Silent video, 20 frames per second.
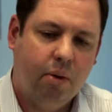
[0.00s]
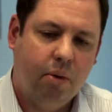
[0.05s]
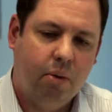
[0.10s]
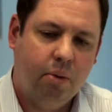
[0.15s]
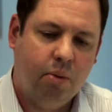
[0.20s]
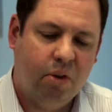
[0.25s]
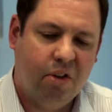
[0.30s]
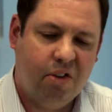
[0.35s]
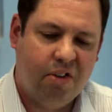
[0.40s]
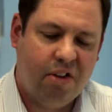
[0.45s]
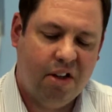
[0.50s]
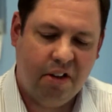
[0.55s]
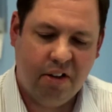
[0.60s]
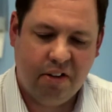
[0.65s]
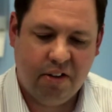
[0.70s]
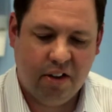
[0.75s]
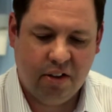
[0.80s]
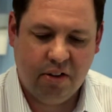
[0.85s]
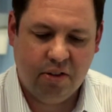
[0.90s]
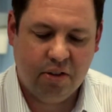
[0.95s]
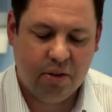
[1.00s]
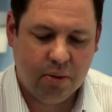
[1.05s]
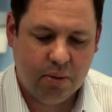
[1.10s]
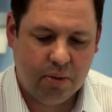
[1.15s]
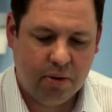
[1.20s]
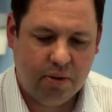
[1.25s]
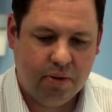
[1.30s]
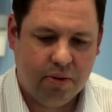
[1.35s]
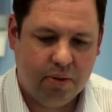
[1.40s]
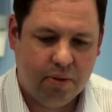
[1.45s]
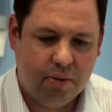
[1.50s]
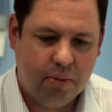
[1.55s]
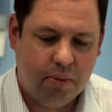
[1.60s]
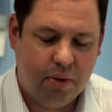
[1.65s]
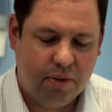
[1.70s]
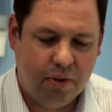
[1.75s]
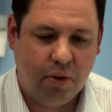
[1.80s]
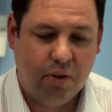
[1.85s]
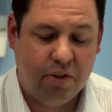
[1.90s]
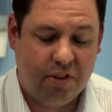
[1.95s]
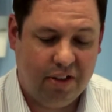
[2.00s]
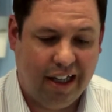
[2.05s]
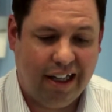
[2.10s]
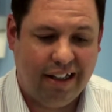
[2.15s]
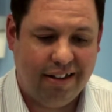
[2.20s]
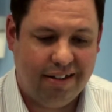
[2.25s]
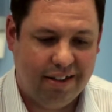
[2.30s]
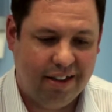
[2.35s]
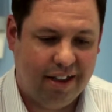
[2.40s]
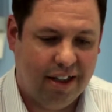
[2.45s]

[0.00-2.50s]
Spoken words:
One of the other things that we've obviously had to